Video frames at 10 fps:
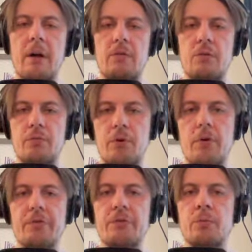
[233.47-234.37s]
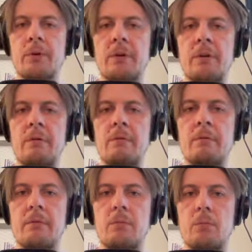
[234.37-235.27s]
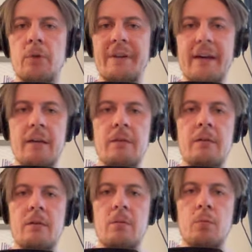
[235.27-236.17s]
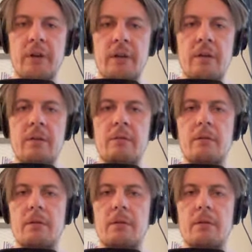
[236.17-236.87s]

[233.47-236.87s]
So first we we can we